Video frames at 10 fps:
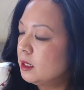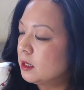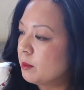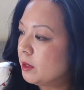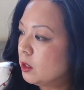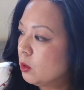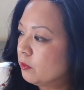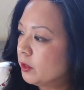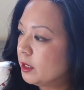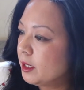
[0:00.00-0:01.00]
Let me go
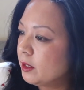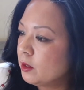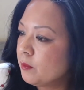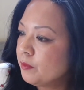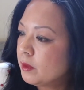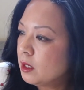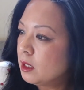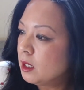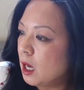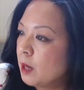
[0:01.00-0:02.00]
over it here.
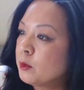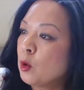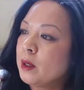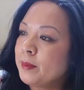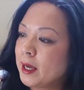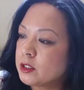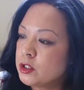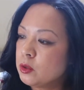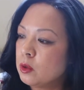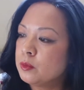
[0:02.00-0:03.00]
I'm going back
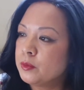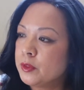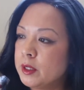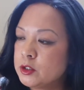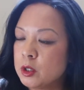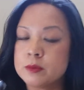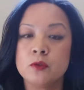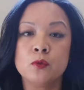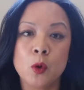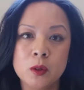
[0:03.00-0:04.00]
to, in terms
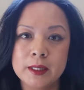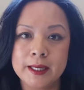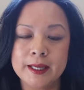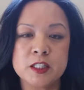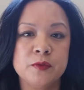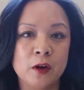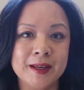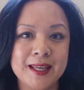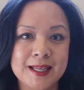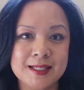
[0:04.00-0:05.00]
of rolling, it's
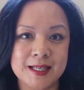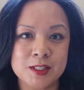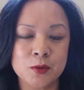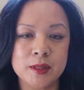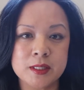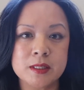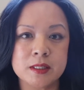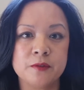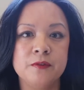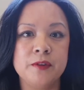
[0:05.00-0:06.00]
very easy. So this
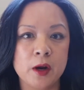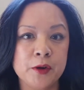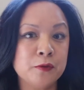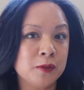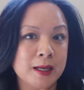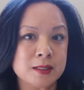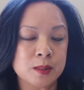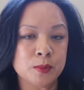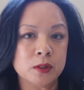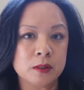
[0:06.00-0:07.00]
is a very
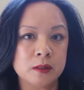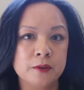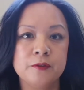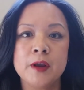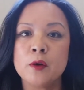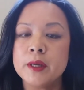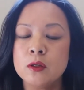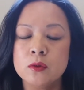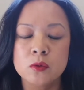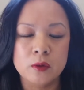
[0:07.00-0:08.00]
flexible, very
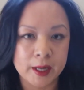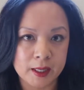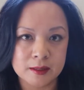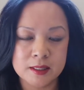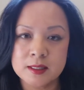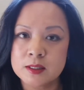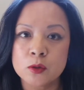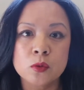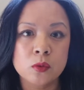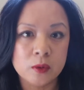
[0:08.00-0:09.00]
great. This is a
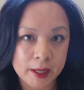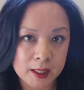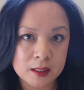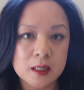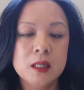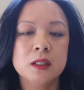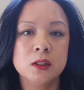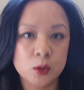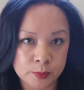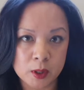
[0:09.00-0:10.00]
great
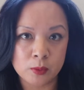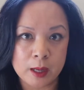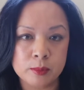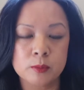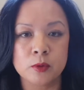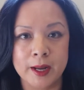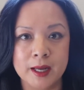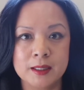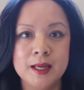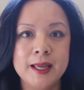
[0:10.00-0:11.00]
Lumpia wrapper
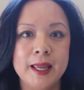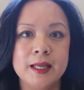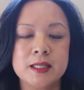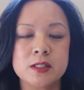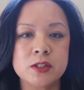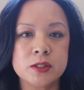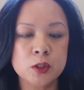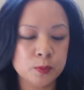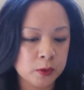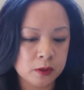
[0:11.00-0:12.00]
brand. It is
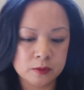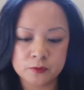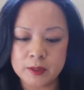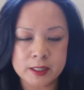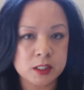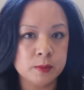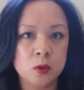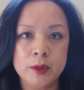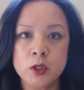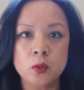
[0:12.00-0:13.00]
super
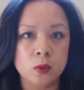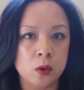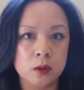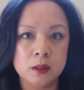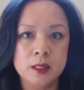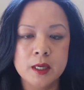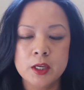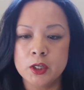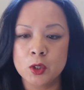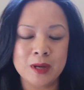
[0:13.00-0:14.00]
flexible when you roll.
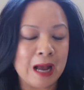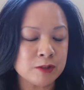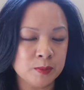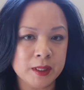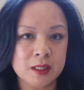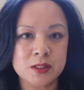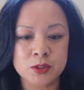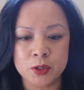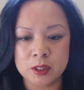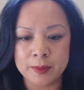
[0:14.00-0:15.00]
You don't have to be
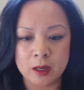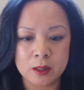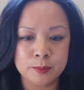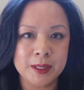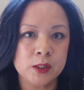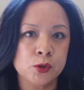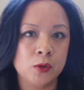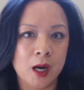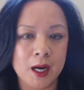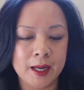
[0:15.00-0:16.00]
concerned about it being
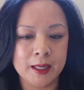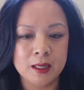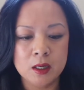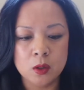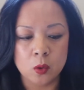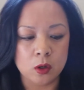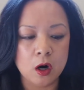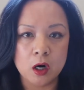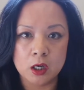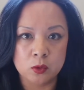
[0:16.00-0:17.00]
dry or
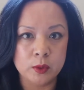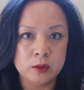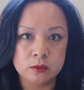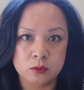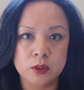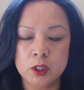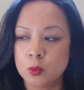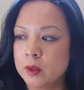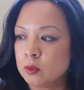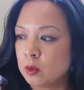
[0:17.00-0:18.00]
hard when, you know,
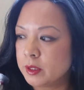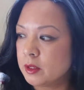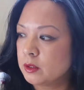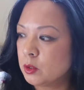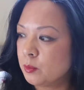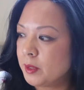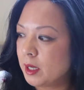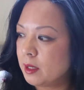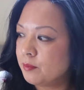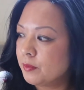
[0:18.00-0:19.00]
when rolling the
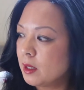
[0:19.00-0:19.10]
Lumpia.